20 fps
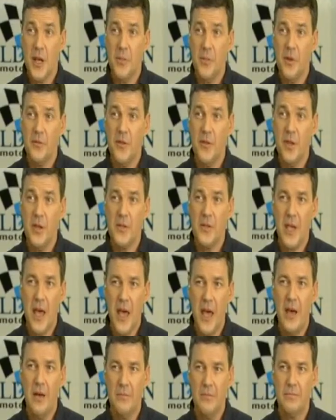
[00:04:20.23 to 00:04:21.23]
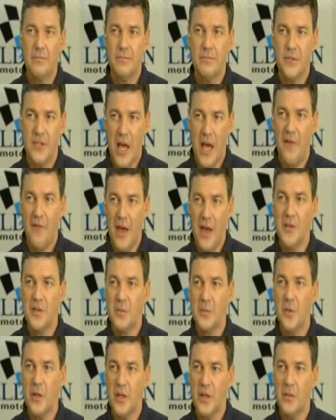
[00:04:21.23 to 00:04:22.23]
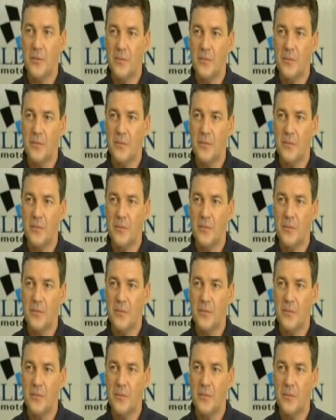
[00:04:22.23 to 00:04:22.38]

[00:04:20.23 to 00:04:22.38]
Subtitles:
couple of years. How tough has it been?